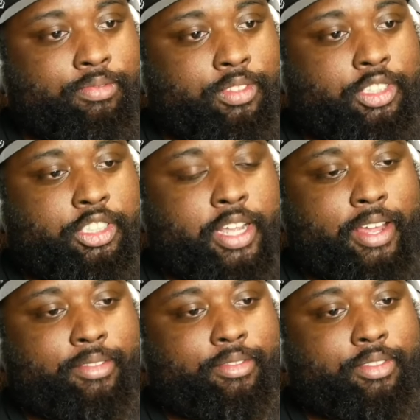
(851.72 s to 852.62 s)
Shit.
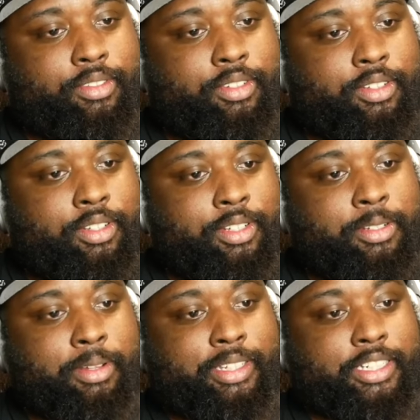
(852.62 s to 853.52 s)
I'm
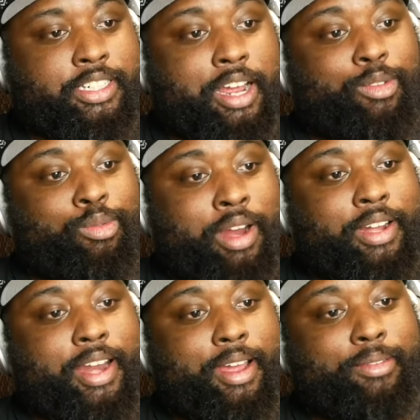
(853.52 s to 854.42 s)
gonna get shot right
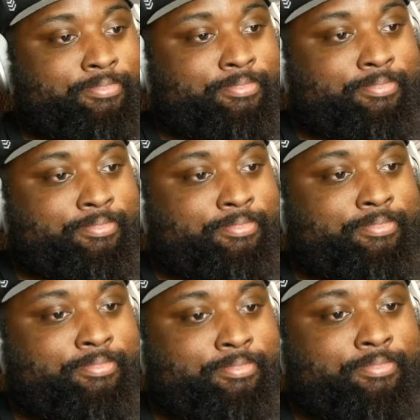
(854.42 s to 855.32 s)
now.
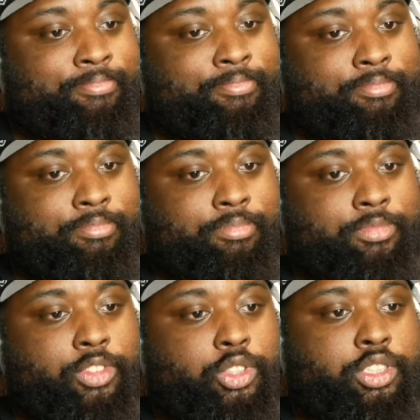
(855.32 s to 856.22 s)

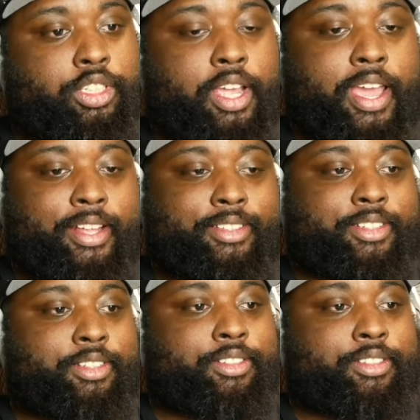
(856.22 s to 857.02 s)
Shit.